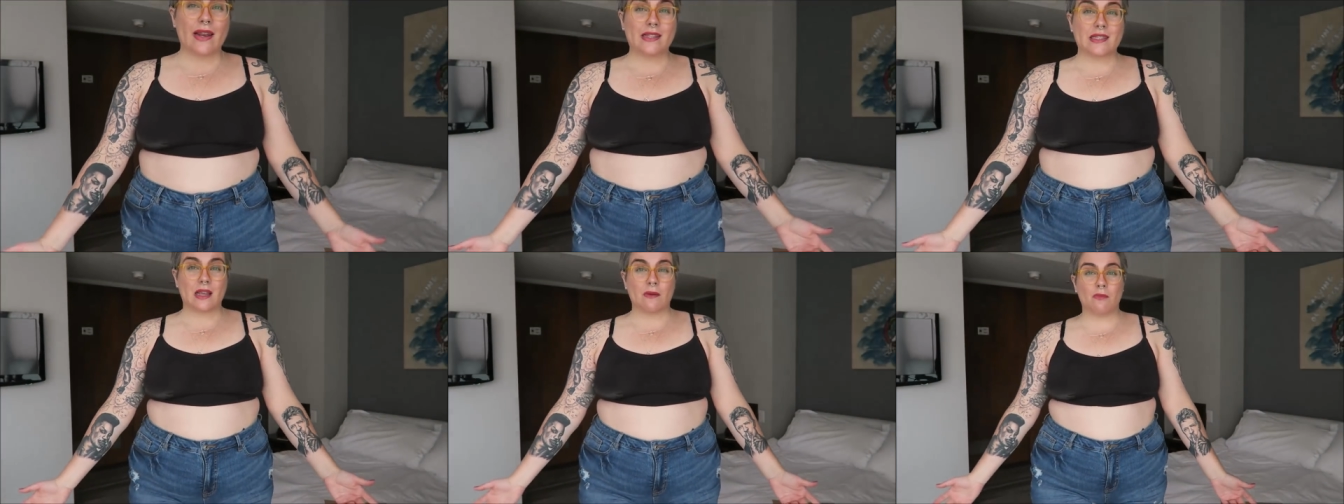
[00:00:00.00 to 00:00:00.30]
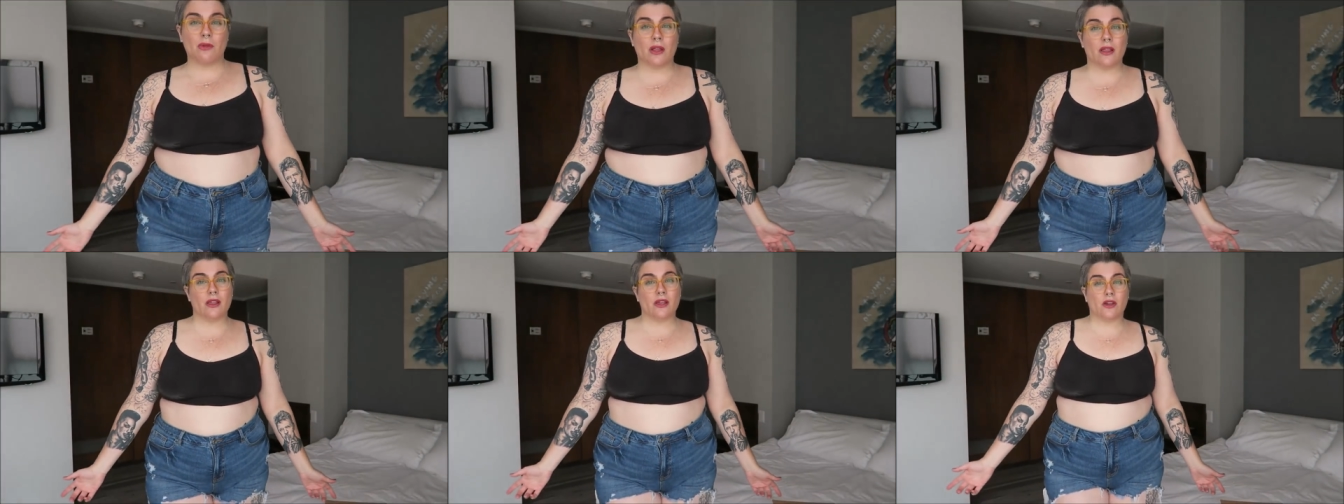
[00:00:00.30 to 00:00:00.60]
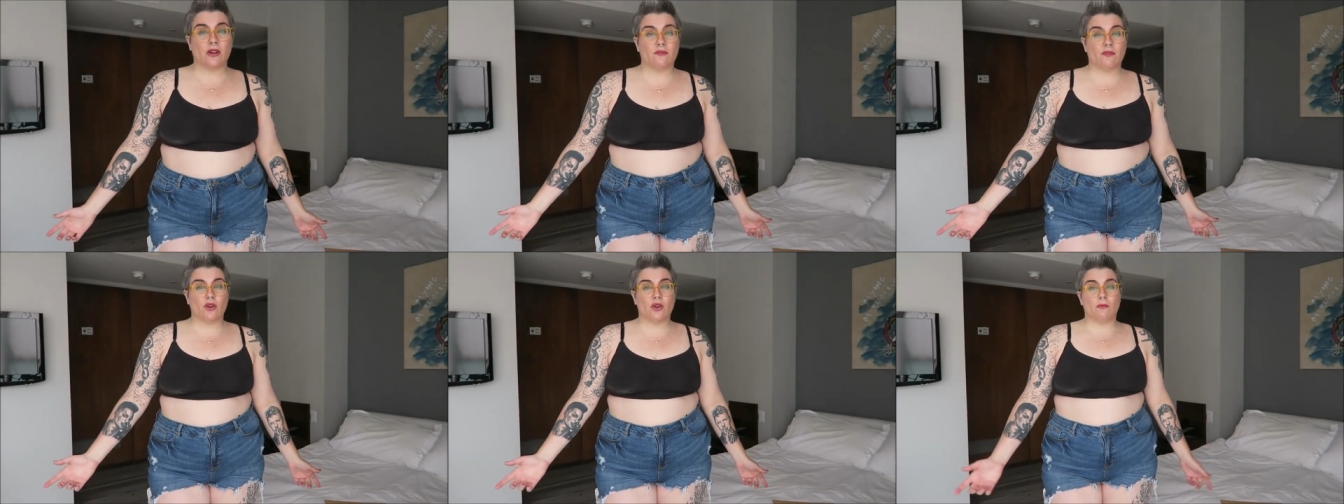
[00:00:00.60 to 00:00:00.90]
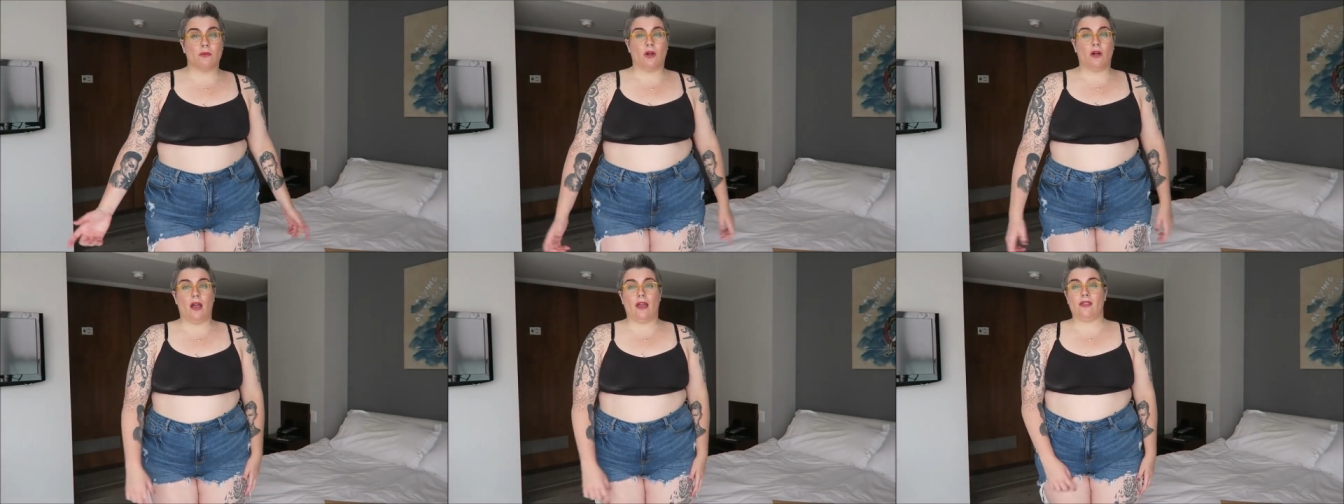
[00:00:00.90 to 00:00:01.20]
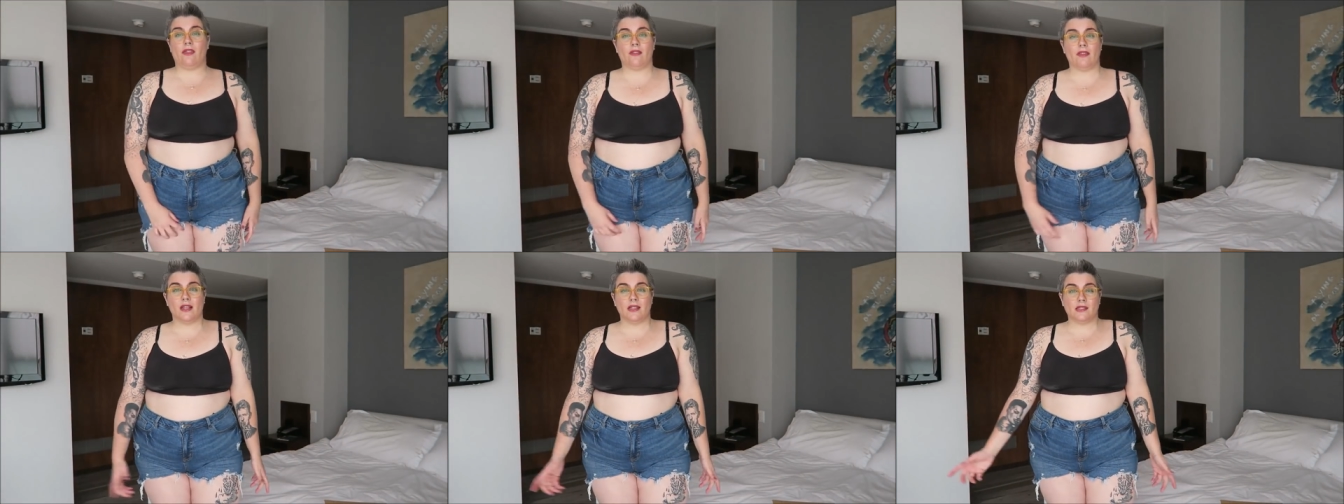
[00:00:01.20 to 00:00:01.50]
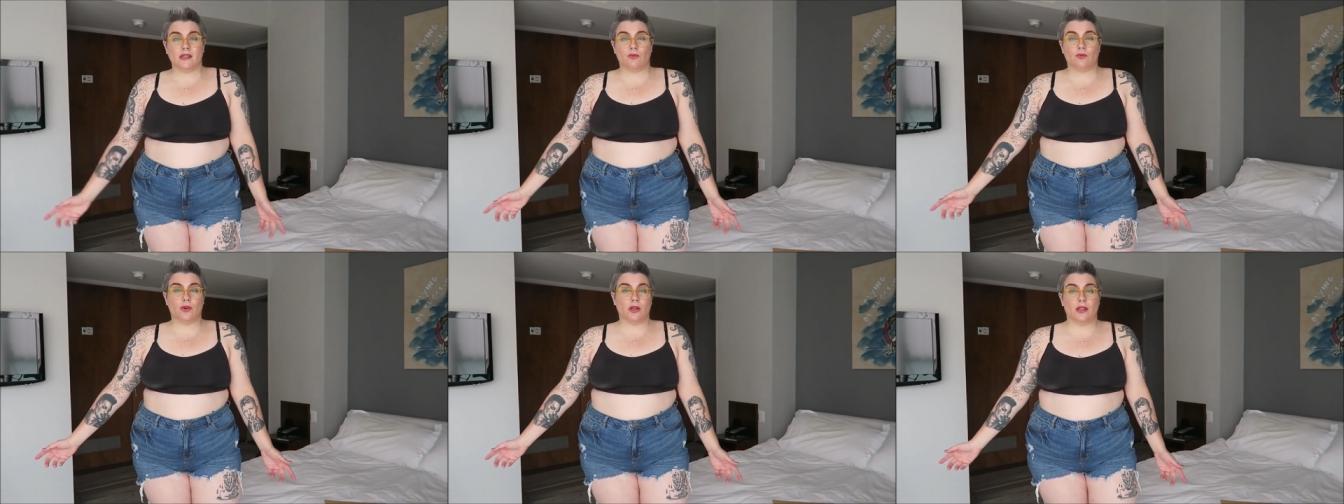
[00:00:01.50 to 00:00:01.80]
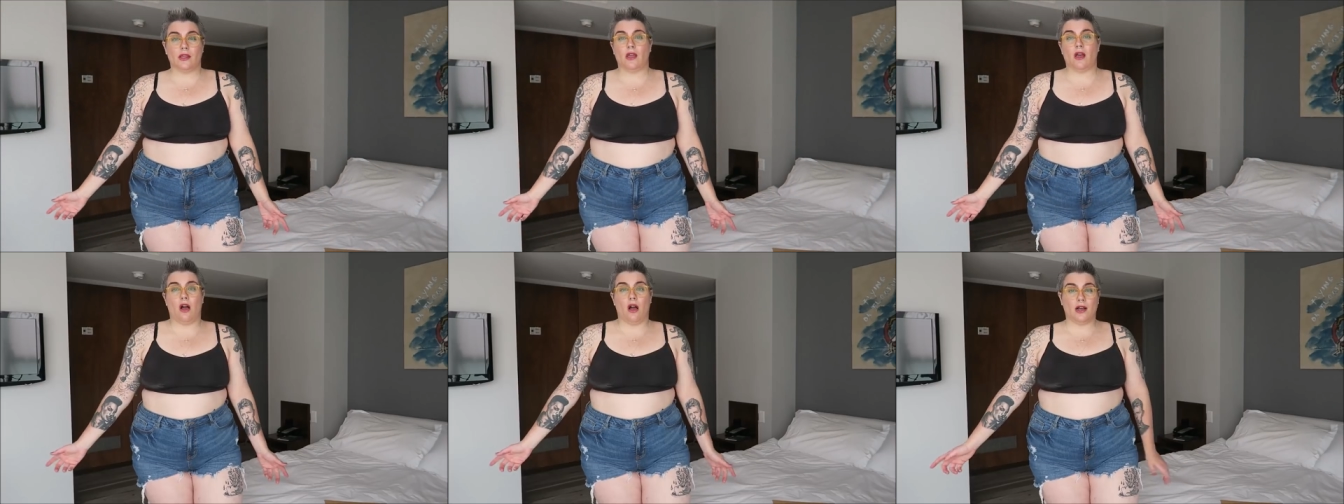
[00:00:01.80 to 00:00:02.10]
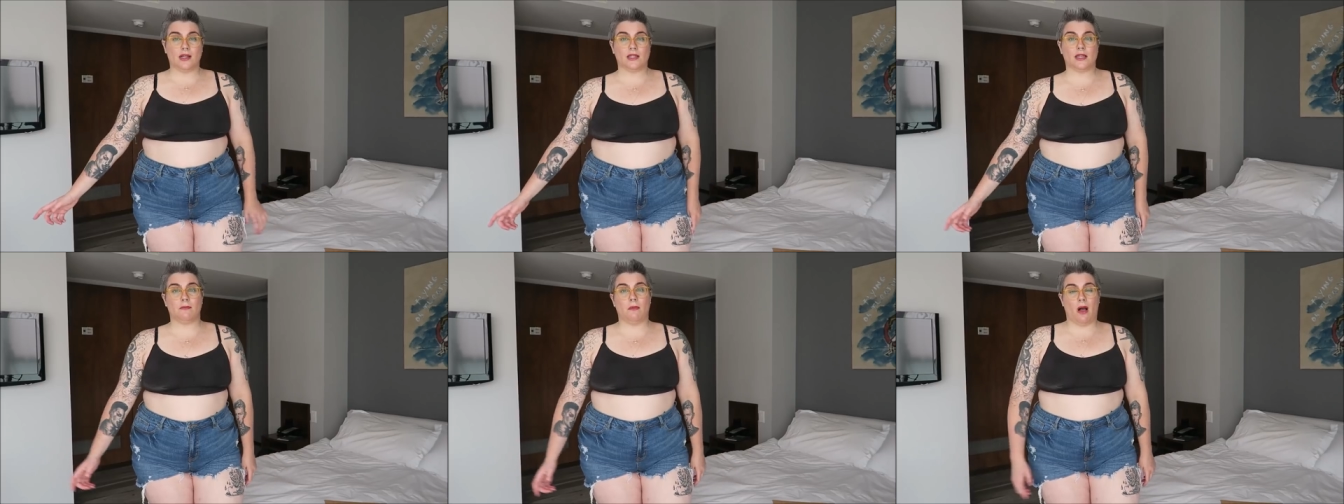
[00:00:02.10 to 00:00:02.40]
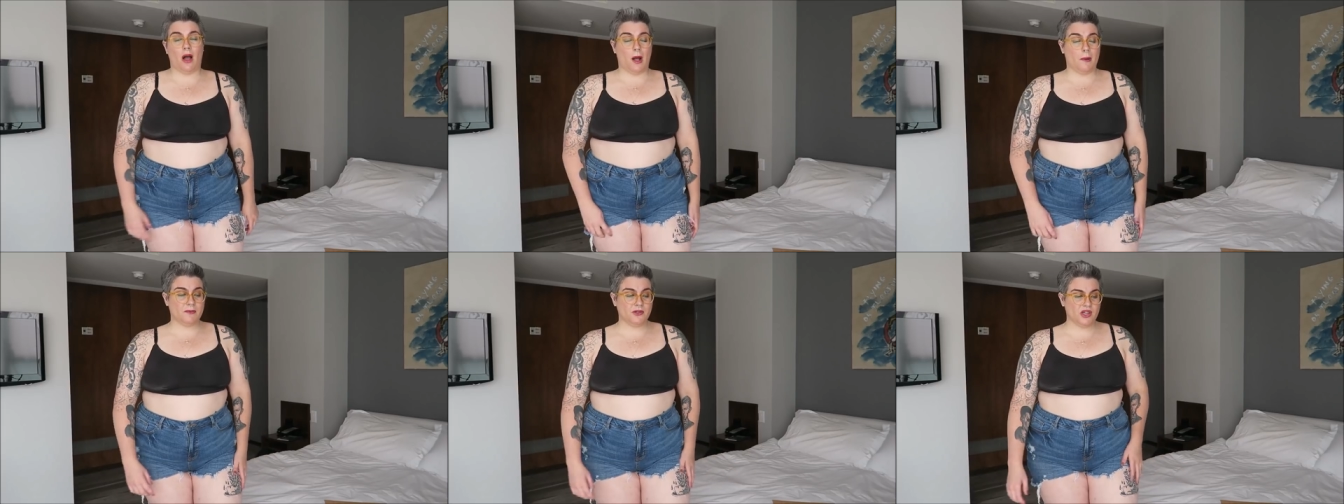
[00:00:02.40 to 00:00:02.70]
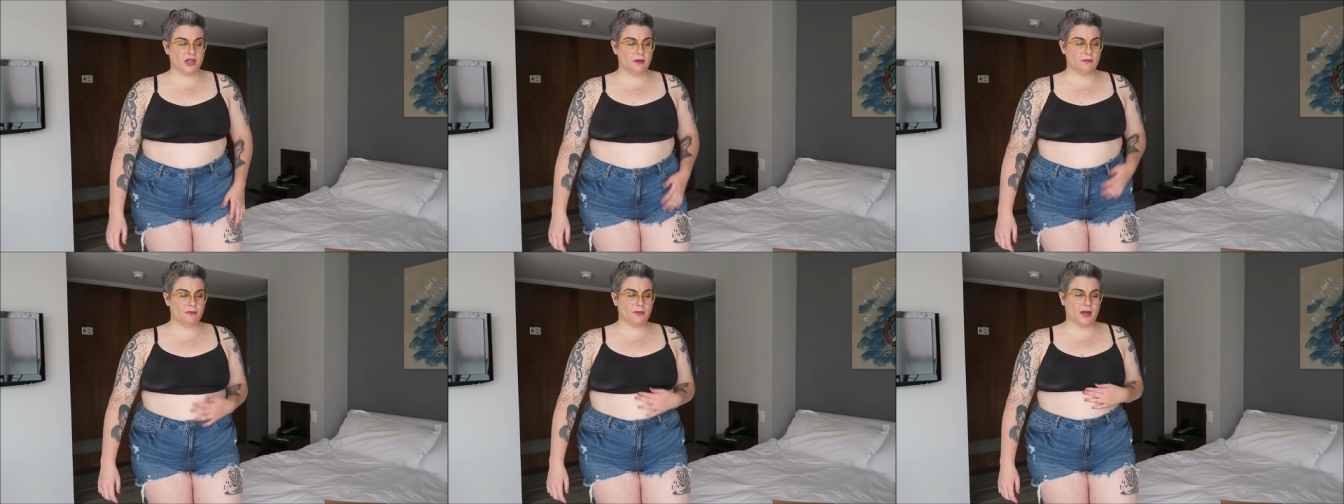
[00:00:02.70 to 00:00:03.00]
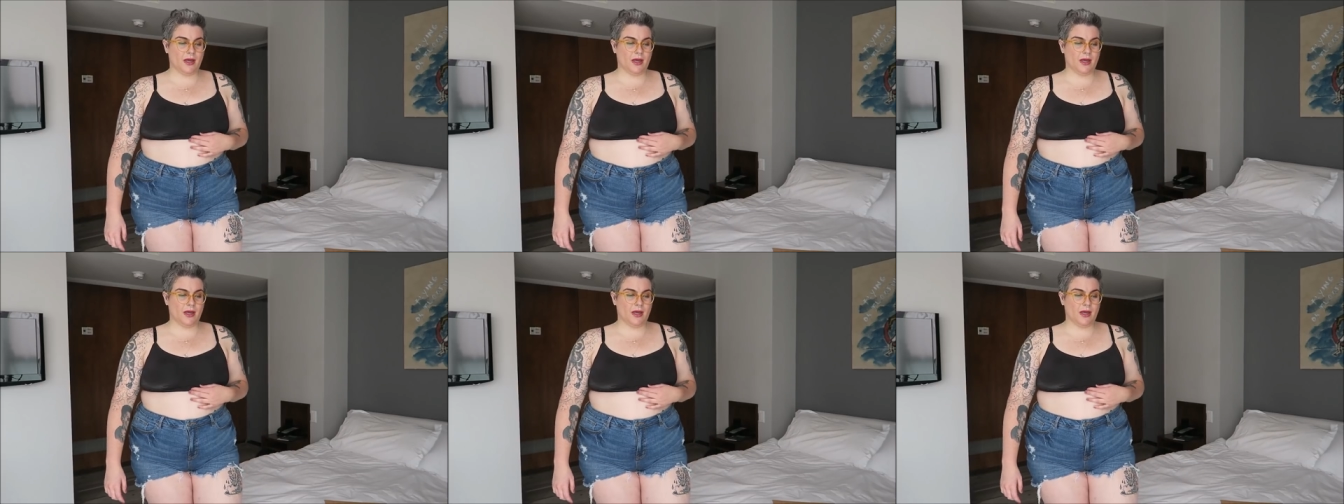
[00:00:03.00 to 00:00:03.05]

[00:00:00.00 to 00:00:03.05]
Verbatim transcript: that it's completely convertible. I think that's a really awesome option,